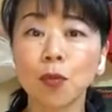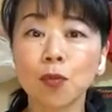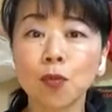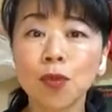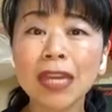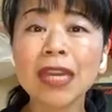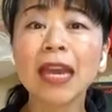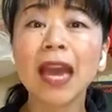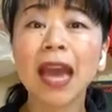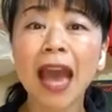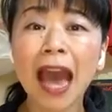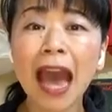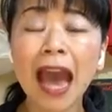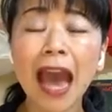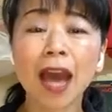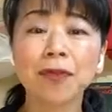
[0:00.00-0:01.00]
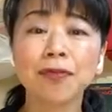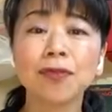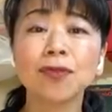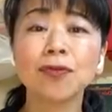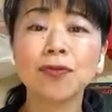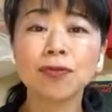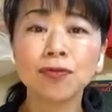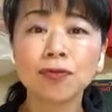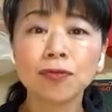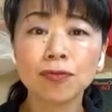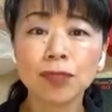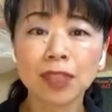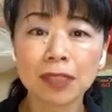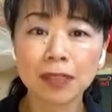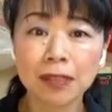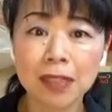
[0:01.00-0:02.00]
we have to
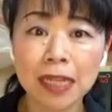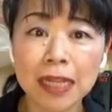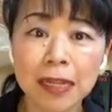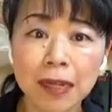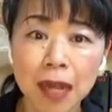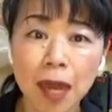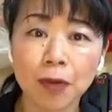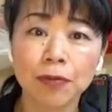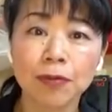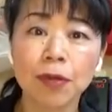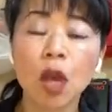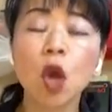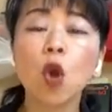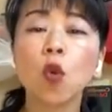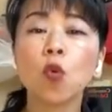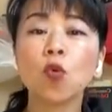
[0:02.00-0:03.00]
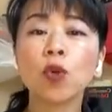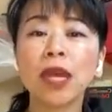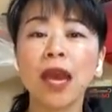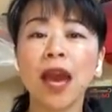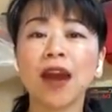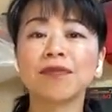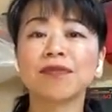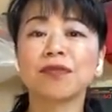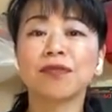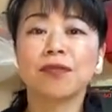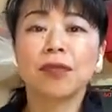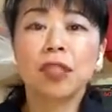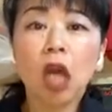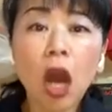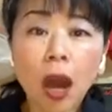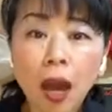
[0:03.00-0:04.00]
just let it out. We have to
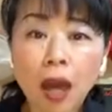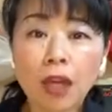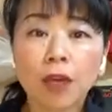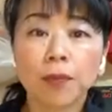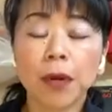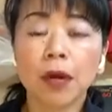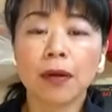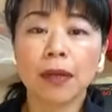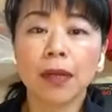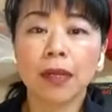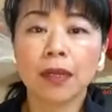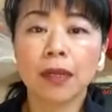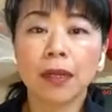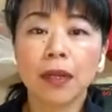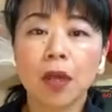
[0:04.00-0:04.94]
talk about it.